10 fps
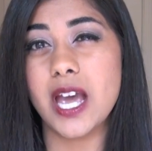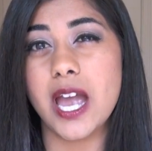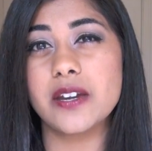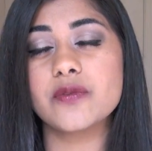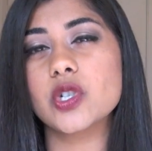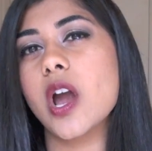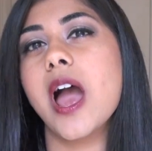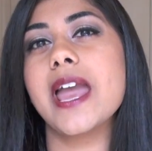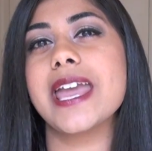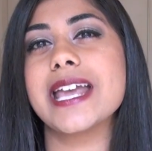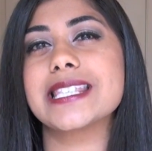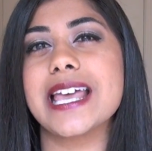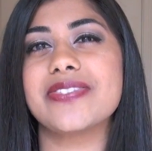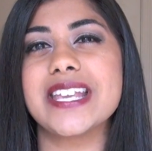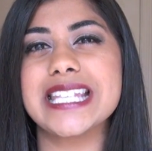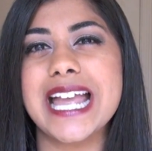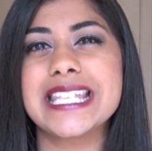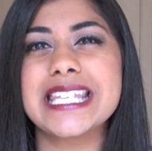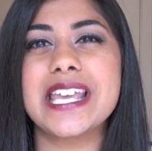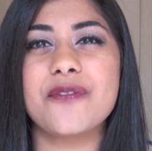kind of dry is that they
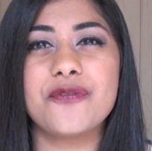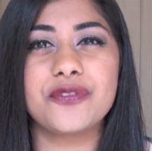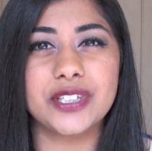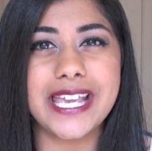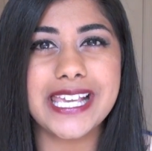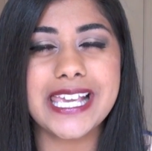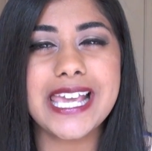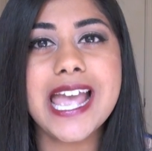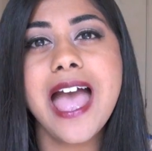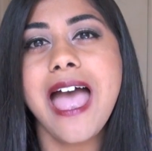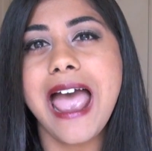tend to get flaky